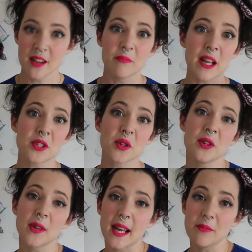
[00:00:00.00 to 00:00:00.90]
Make sure
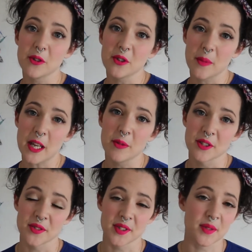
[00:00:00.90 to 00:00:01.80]
you label your pee
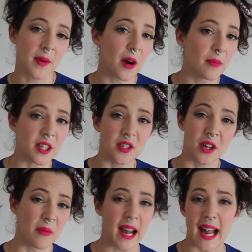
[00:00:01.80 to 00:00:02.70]
bottles as well, because you
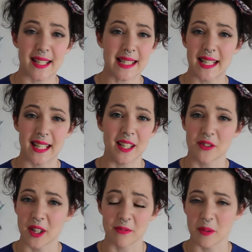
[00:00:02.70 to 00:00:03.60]
don't want to accidentally
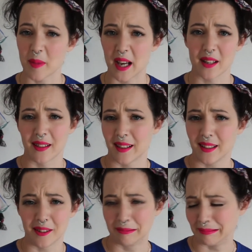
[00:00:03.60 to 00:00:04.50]
drink from that.
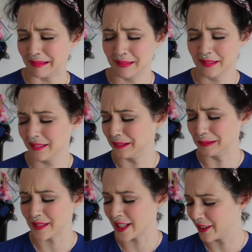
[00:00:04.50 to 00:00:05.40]
Like, oh
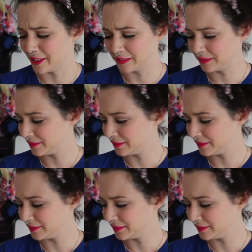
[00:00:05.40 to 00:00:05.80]
no.